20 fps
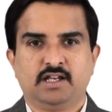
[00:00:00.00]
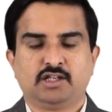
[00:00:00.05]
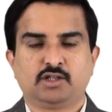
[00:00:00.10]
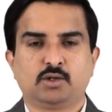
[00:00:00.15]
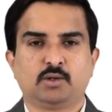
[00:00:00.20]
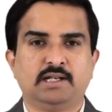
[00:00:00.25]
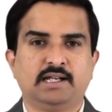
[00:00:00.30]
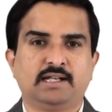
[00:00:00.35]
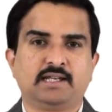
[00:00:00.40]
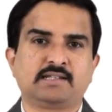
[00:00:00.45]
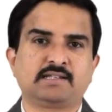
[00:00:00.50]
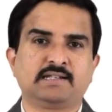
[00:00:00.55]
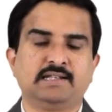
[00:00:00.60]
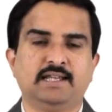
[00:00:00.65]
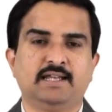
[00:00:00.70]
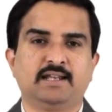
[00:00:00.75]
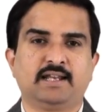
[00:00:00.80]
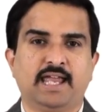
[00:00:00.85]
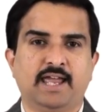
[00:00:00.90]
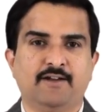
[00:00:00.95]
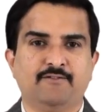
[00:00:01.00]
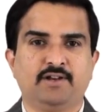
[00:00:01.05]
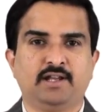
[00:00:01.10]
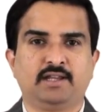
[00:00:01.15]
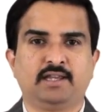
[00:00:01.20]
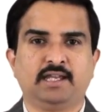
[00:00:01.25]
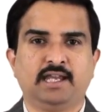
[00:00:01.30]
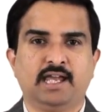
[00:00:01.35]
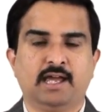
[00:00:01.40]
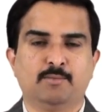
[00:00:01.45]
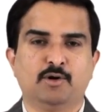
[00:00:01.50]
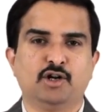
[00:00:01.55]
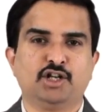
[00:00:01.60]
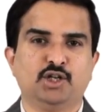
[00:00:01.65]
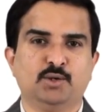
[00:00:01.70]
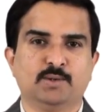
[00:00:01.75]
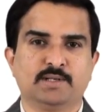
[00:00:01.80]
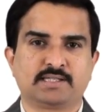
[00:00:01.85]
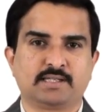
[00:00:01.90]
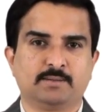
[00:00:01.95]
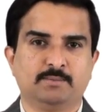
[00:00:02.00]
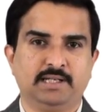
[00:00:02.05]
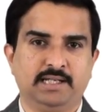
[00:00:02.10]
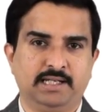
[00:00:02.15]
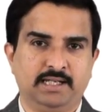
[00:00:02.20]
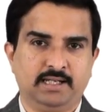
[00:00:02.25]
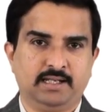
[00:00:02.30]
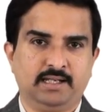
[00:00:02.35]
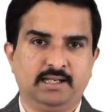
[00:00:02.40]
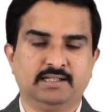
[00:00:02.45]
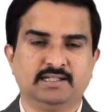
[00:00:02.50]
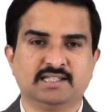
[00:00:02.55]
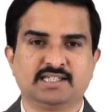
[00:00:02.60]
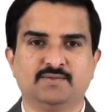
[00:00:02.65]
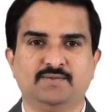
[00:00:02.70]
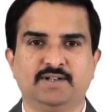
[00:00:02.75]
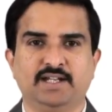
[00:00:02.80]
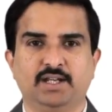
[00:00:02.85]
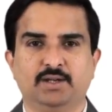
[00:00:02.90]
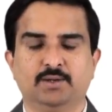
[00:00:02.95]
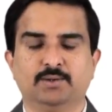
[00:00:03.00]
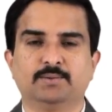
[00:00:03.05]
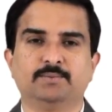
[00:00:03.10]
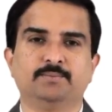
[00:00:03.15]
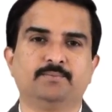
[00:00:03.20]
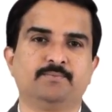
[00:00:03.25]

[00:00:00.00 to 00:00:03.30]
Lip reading: So let us clear everything about USMLE in this video.